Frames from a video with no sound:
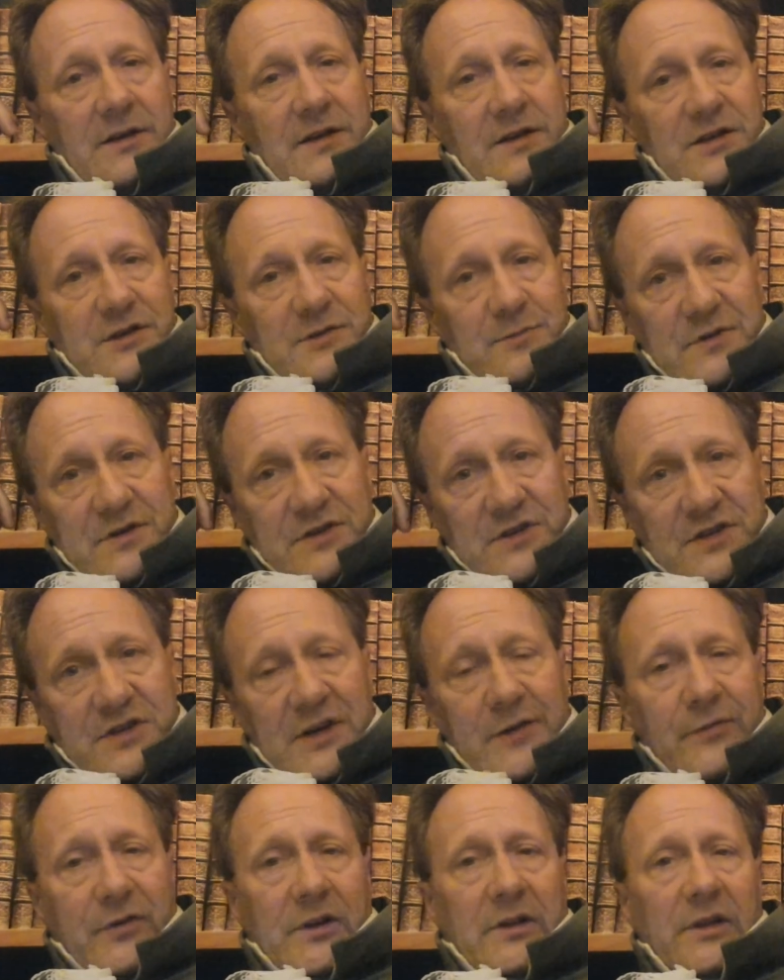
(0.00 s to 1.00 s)

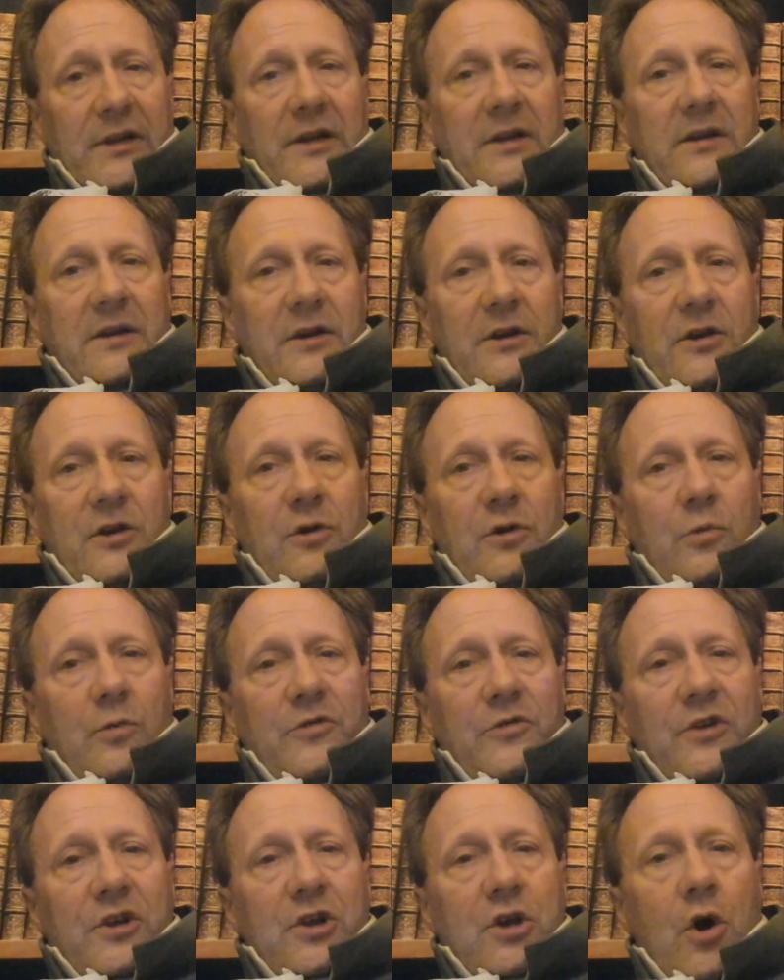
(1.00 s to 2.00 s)
Specifically, with
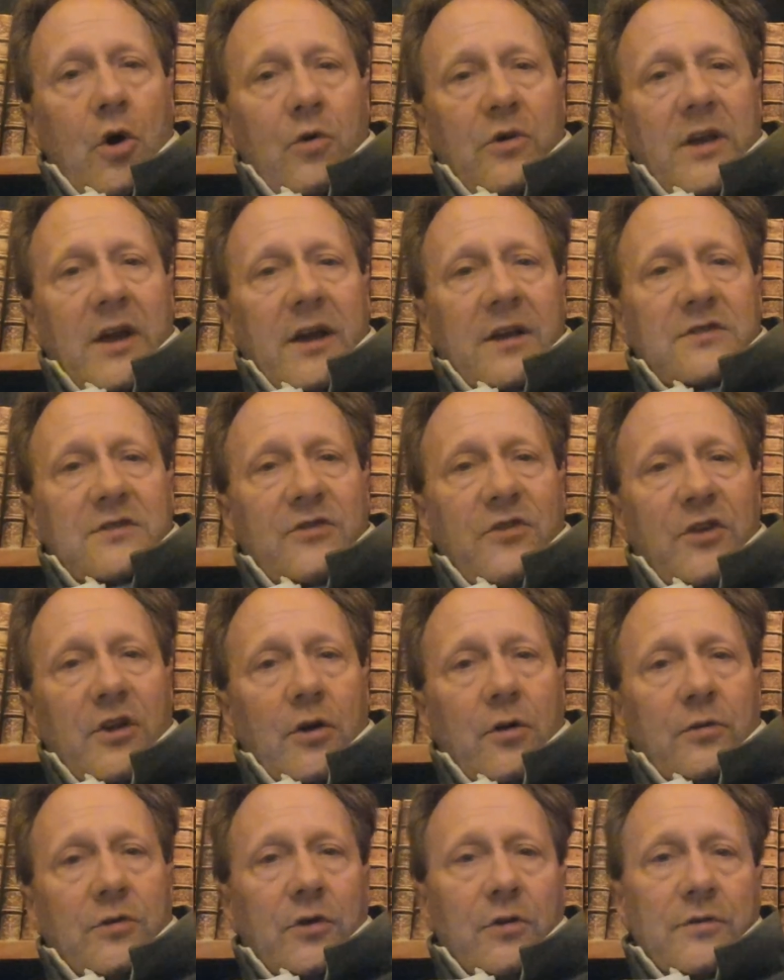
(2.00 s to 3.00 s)
the Codex
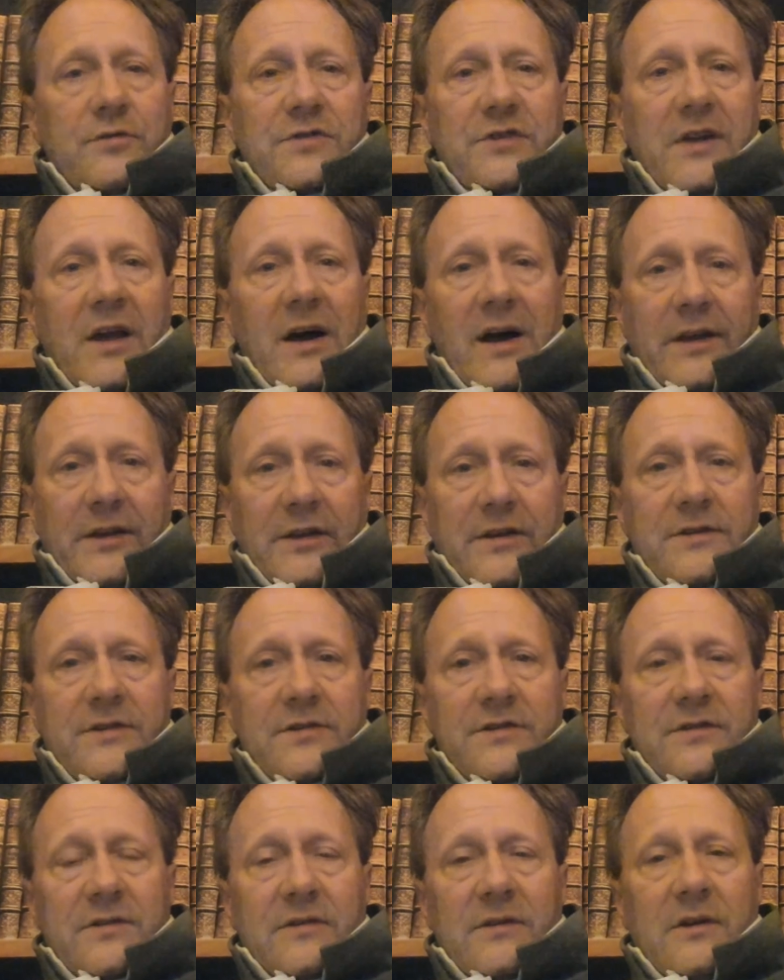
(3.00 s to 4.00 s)

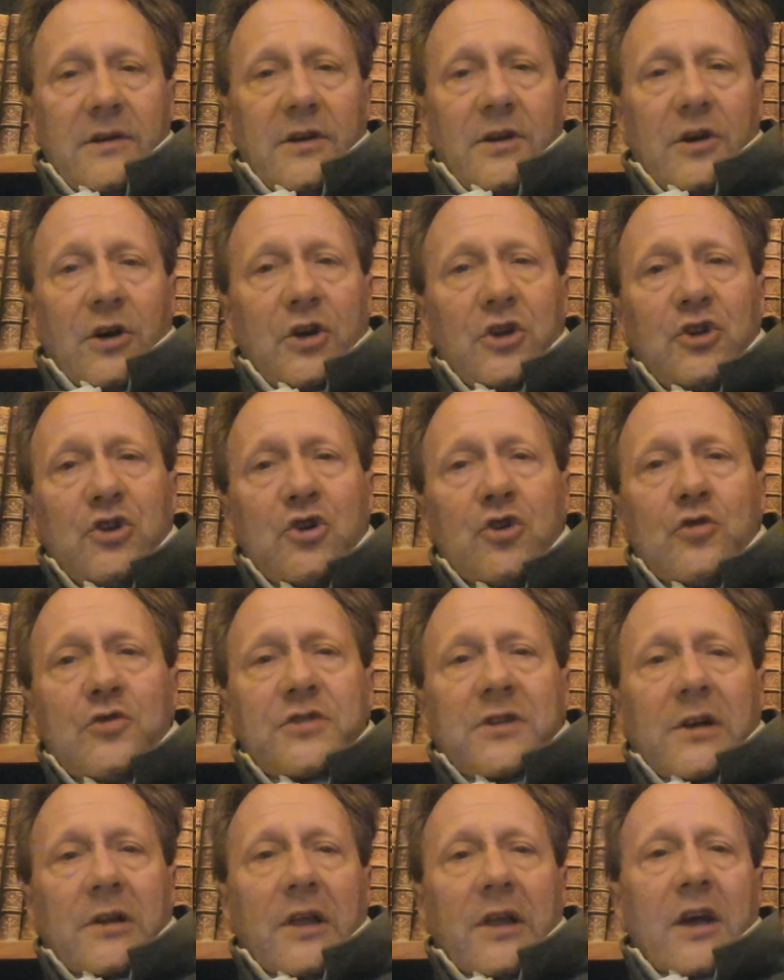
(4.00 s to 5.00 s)
Theodosianus, a huge
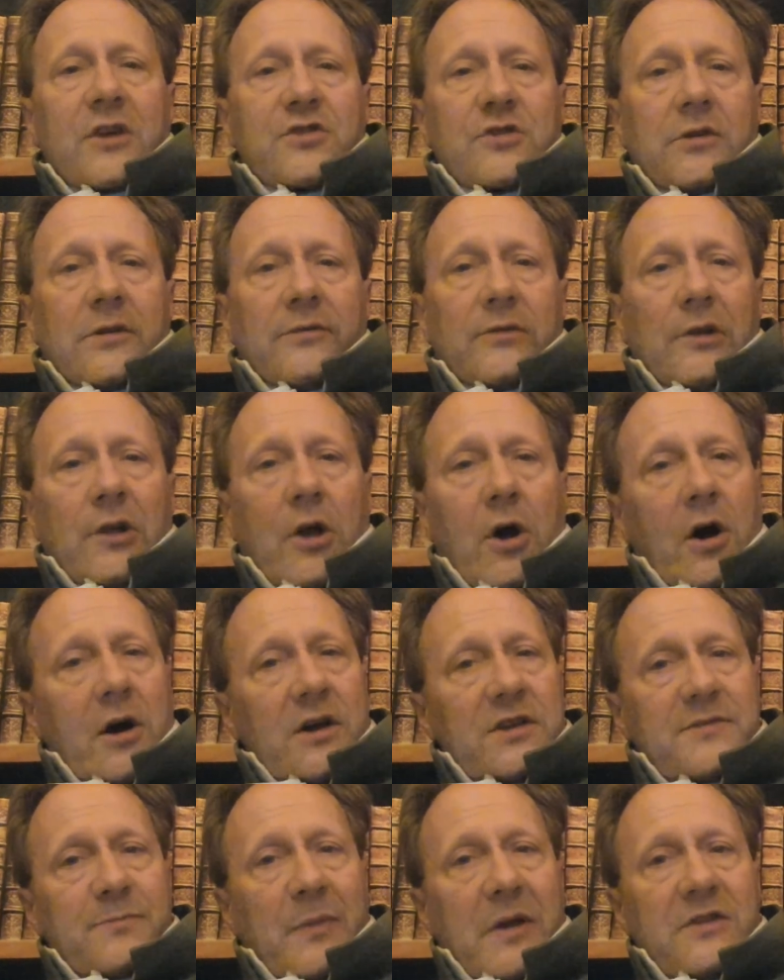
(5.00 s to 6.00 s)
collection of
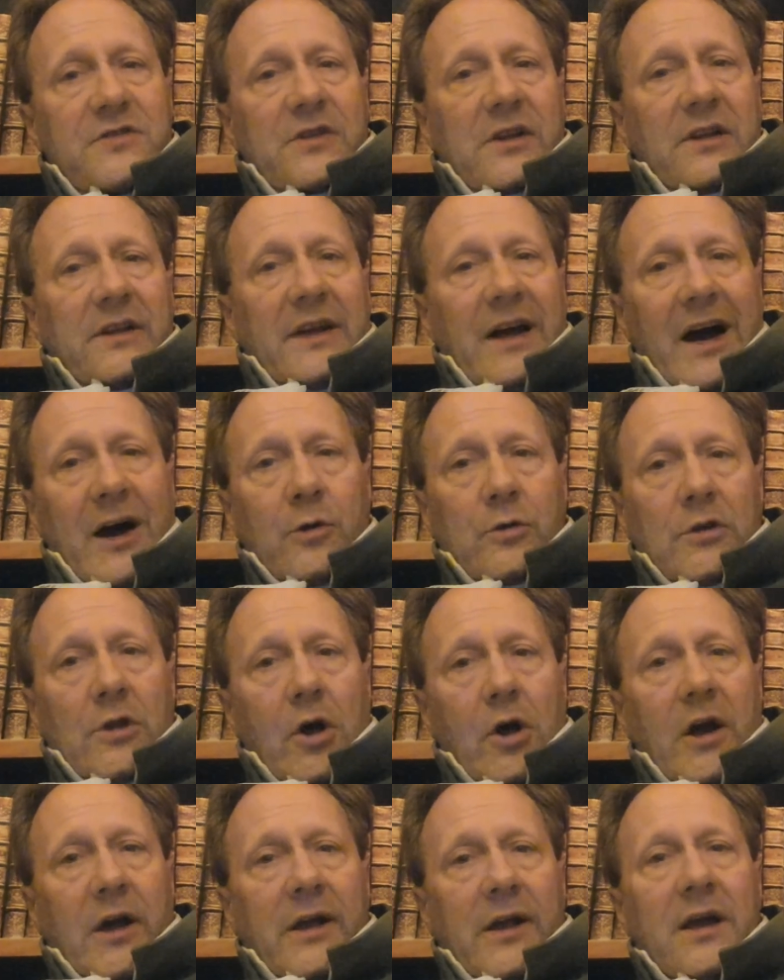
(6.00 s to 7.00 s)
laws basically
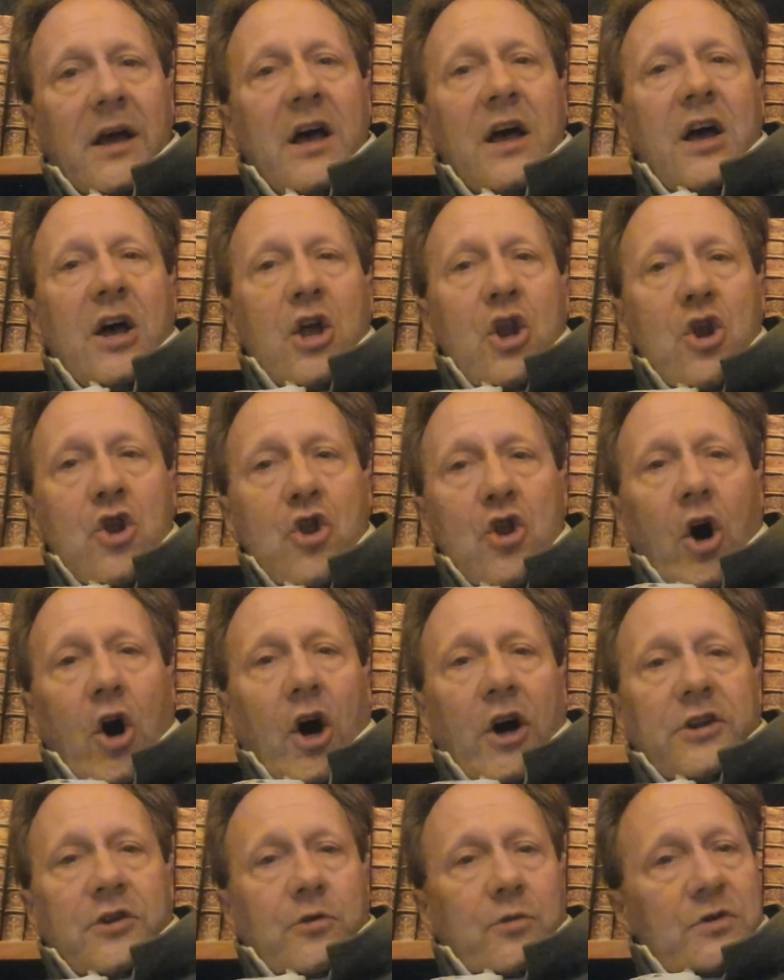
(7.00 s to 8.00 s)
outlawing
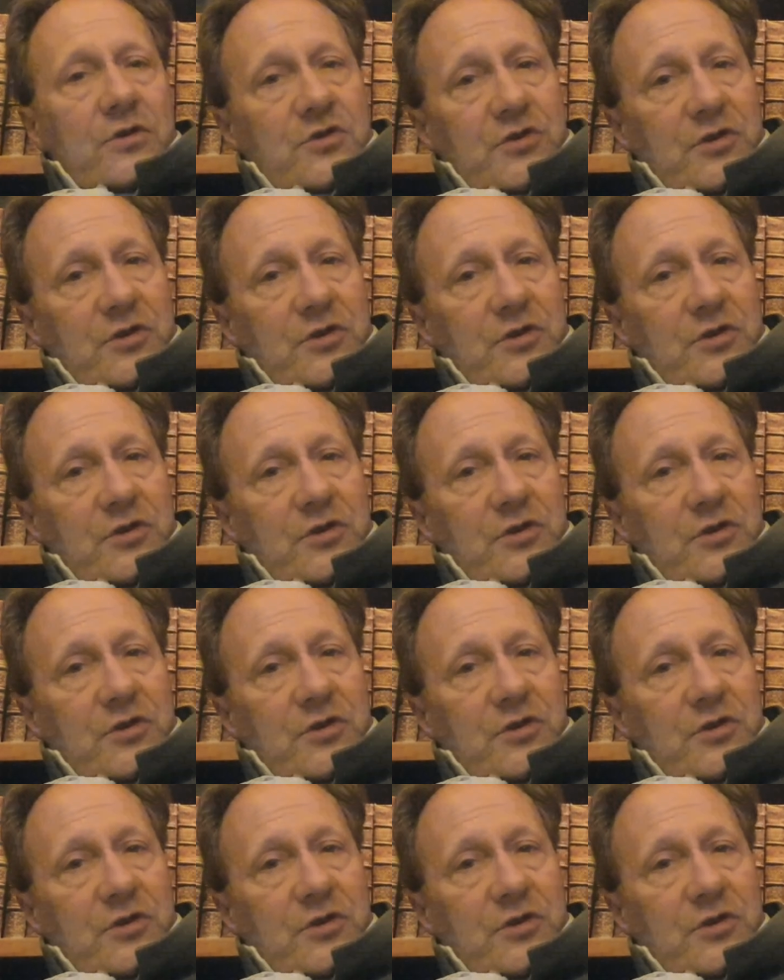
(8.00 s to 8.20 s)
non-Christian